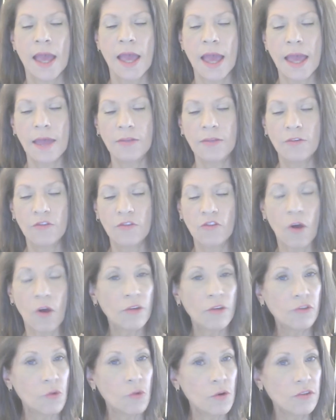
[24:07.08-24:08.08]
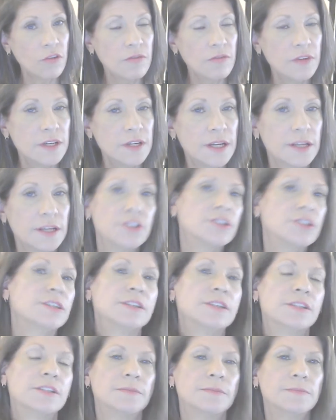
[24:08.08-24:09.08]
And there's all sorts of
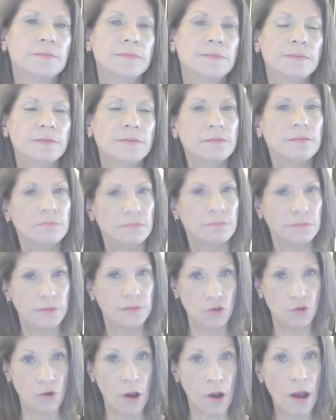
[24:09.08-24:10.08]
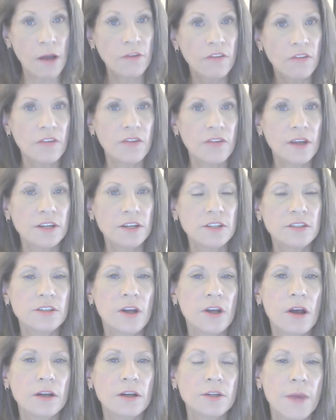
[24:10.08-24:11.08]
addictions. Drugs, as I just
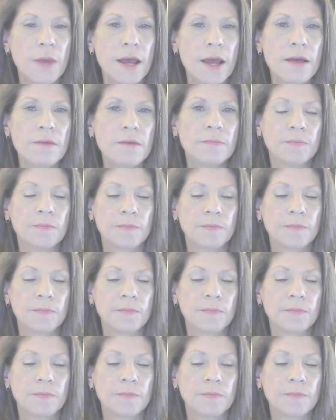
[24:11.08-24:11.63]
talked about,